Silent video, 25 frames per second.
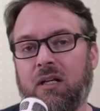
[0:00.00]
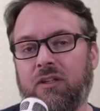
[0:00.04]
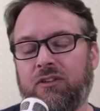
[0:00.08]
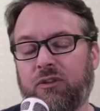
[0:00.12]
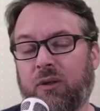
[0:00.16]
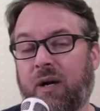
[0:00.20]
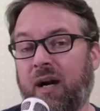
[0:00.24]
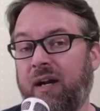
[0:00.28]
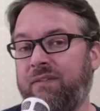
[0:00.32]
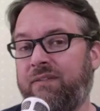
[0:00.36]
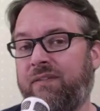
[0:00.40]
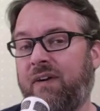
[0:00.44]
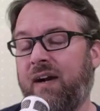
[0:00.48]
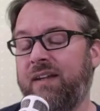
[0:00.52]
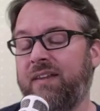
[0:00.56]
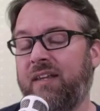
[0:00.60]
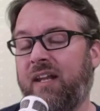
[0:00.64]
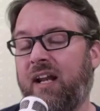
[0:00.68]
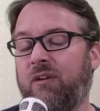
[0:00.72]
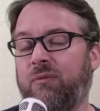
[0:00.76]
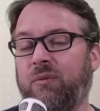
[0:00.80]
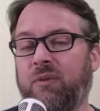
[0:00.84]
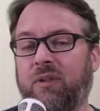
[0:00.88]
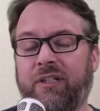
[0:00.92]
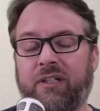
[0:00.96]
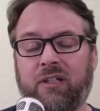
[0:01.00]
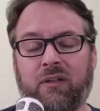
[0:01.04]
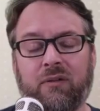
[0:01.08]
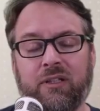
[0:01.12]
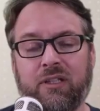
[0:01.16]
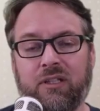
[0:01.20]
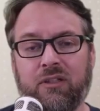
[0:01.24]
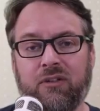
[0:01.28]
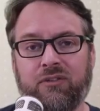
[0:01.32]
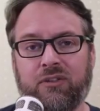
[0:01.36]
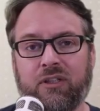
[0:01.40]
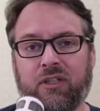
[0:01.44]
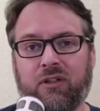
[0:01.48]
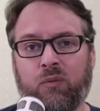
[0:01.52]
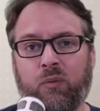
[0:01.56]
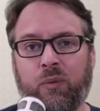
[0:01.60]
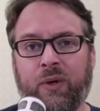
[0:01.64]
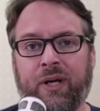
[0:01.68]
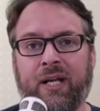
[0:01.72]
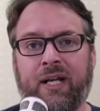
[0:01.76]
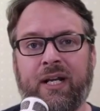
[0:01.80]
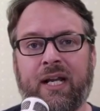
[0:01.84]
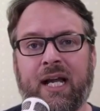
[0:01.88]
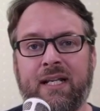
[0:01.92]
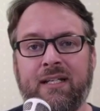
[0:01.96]
So I find that I really only use it
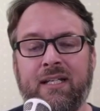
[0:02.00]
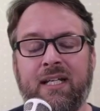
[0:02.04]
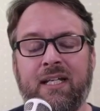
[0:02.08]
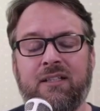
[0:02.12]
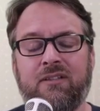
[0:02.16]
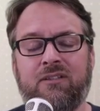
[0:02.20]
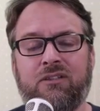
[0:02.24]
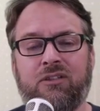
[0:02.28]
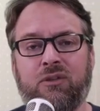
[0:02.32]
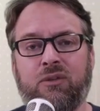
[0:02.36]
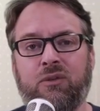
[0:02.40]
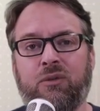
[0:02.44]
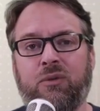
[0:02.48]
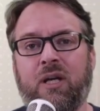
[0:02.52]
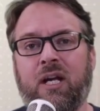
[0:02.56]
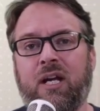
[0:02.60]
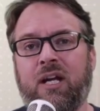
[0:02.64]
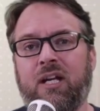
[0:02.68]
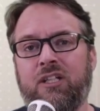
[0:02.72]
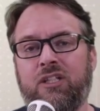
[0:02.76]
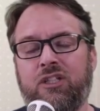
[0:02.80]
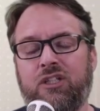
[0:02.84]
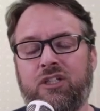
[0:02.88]
when I need to